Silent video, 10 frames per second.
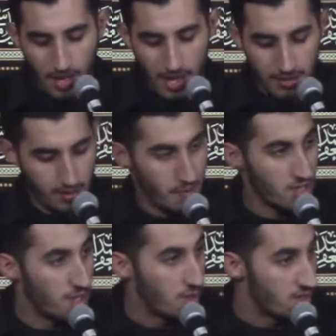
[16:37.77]
and
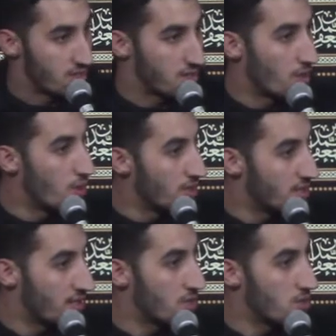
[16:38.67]
especially because it's the early
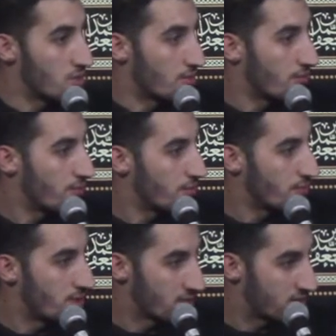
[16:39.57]
stages of
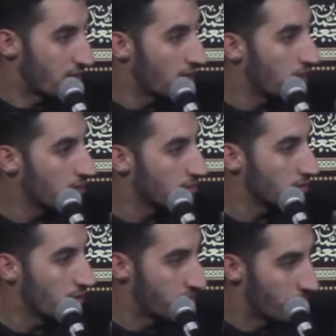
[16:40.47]
the risala
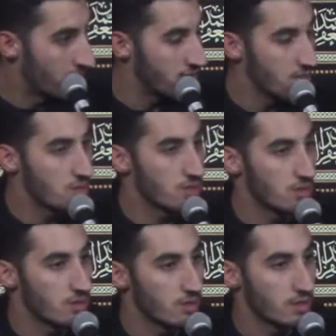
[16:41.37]
of the message
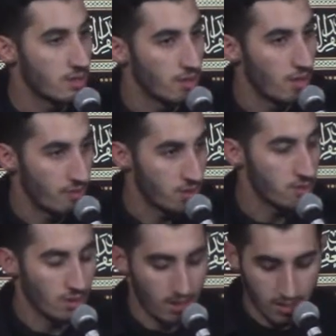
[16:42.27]
of
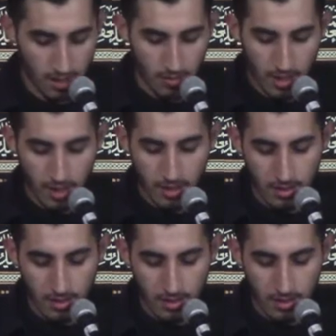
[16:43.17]
Rasulullah